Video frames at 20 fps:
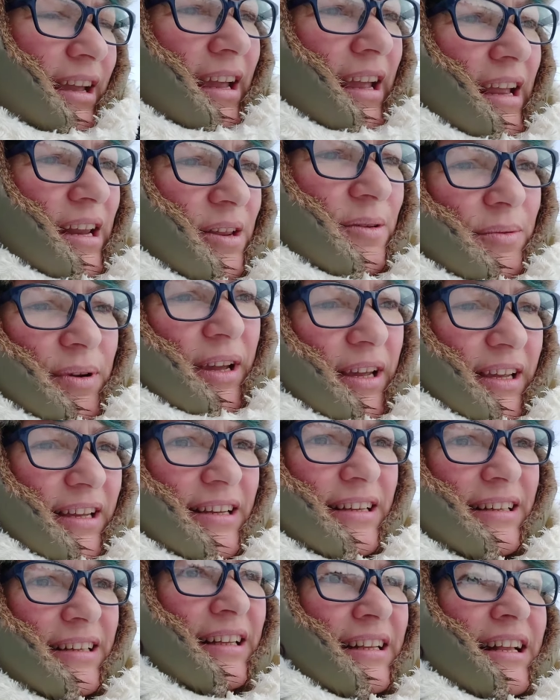Anyway,
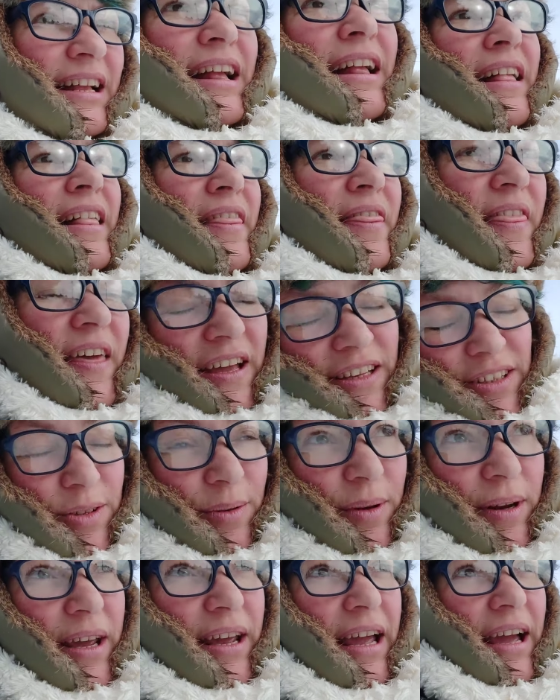that's
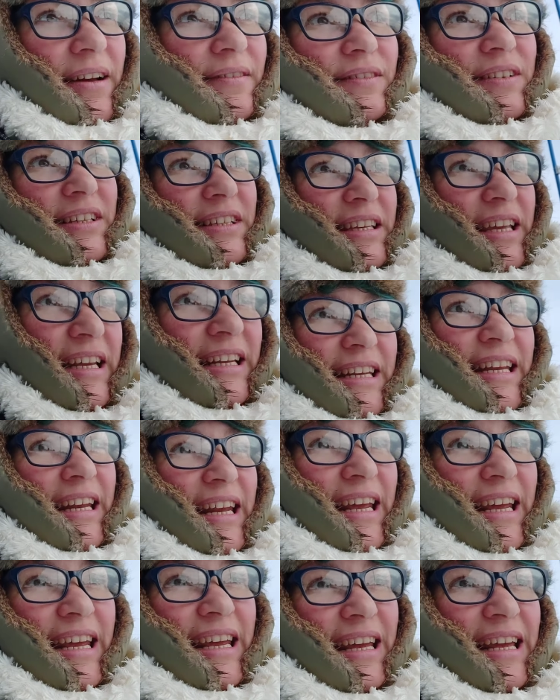what I have to say
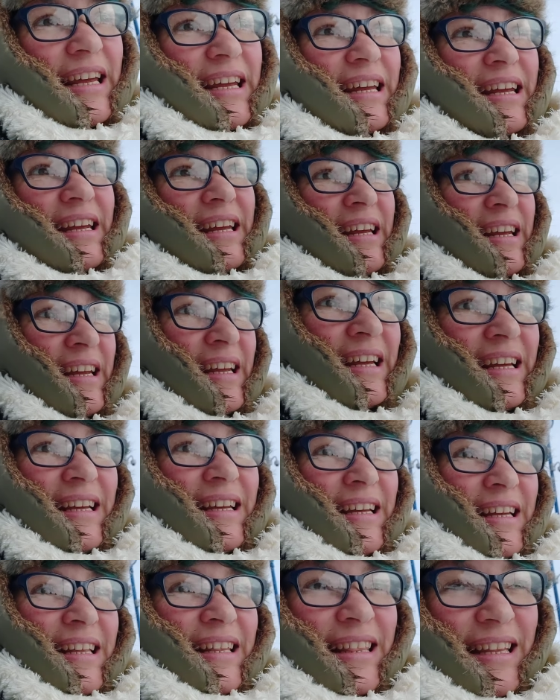today.
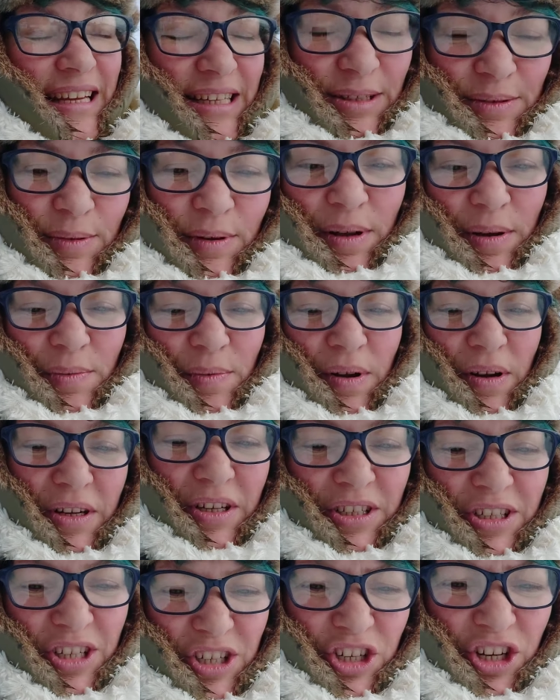That's what I
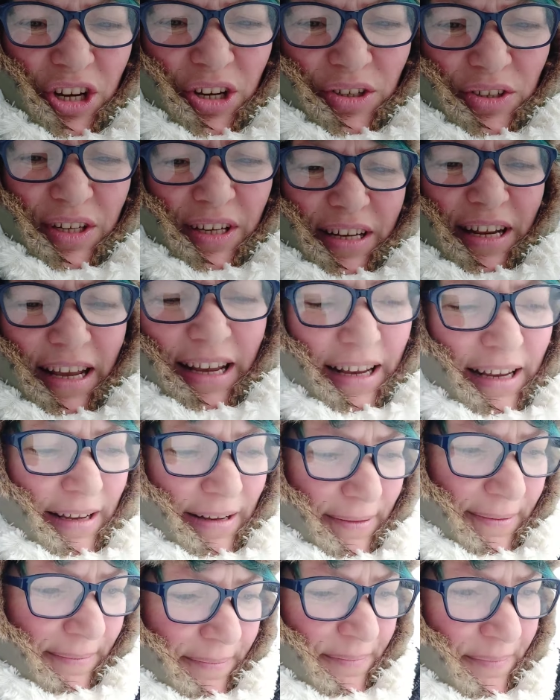wanted to share today.
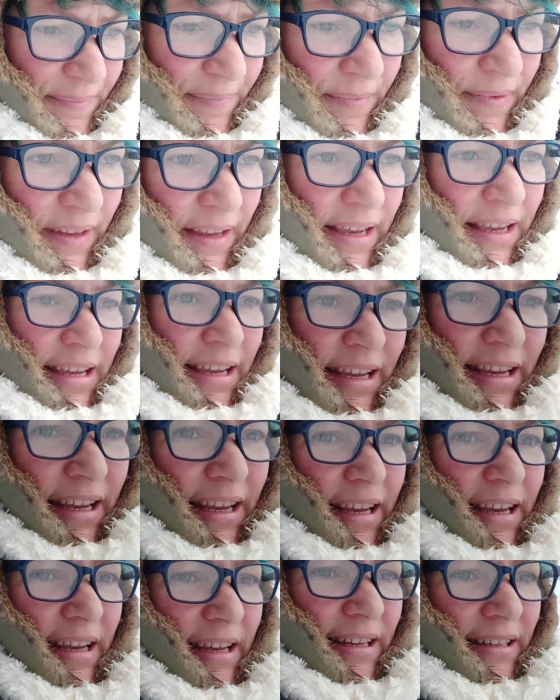
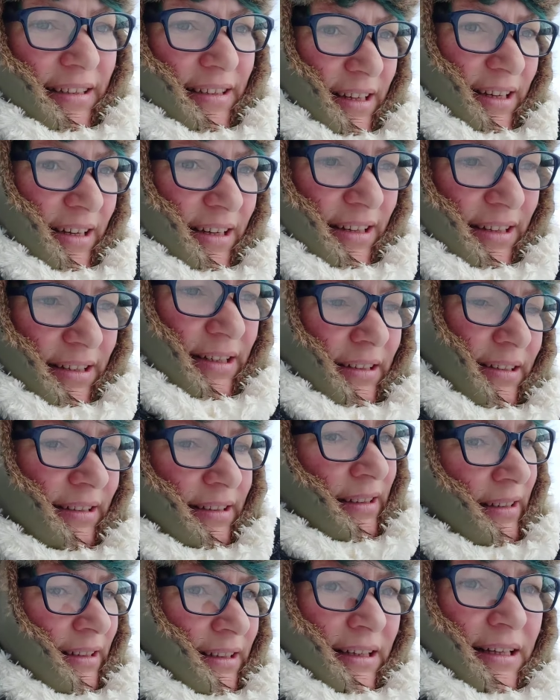And uh,
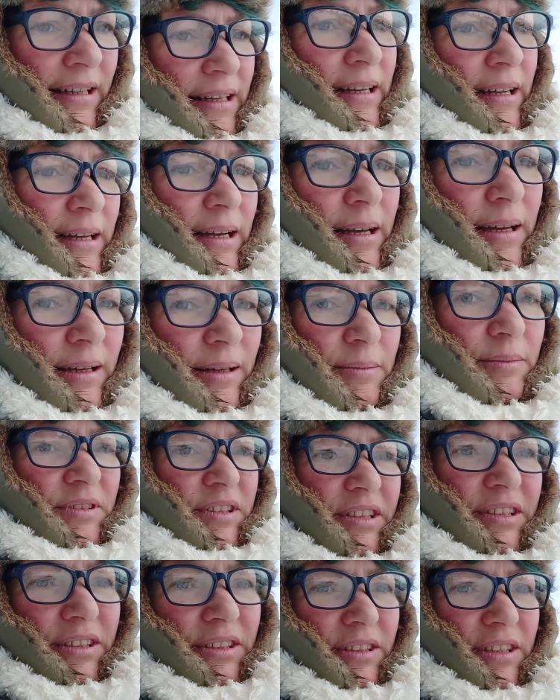I'm
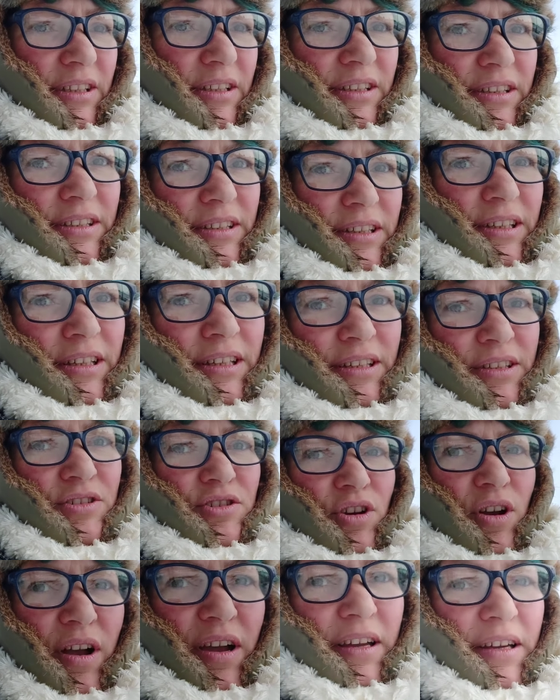still going to
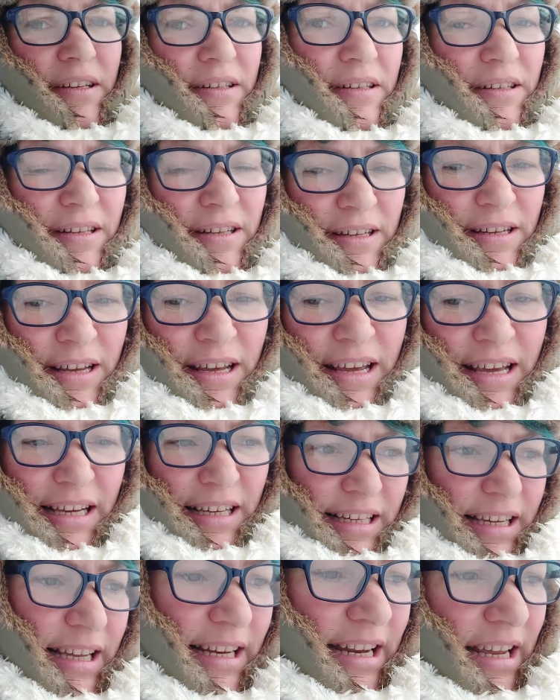try and
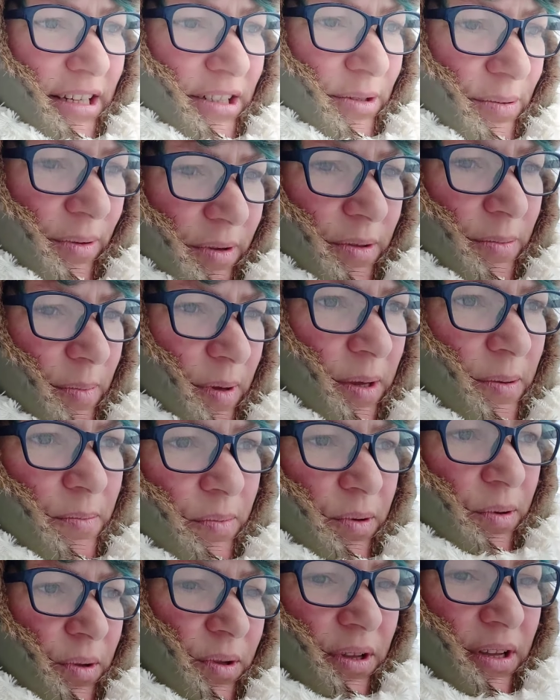connect with
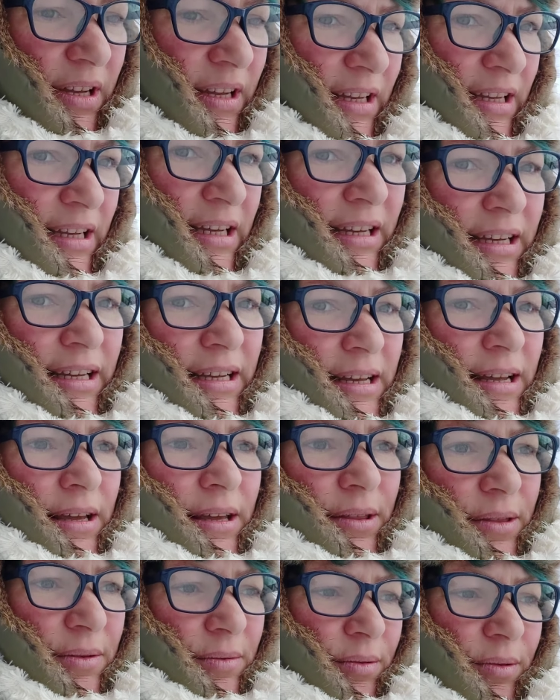people
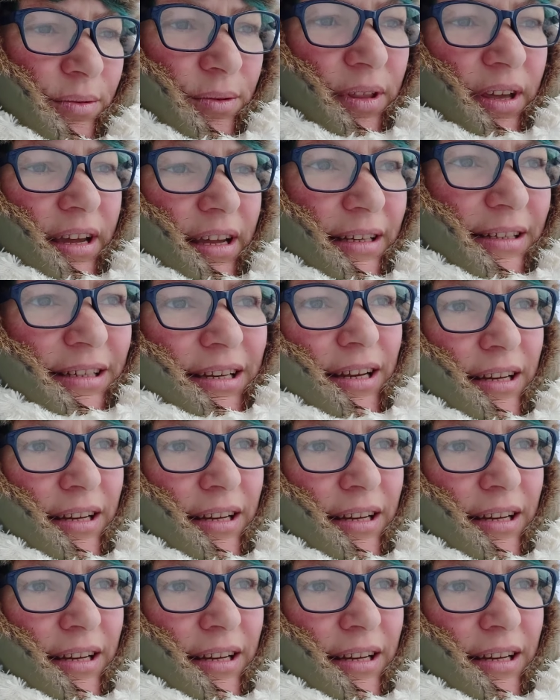through that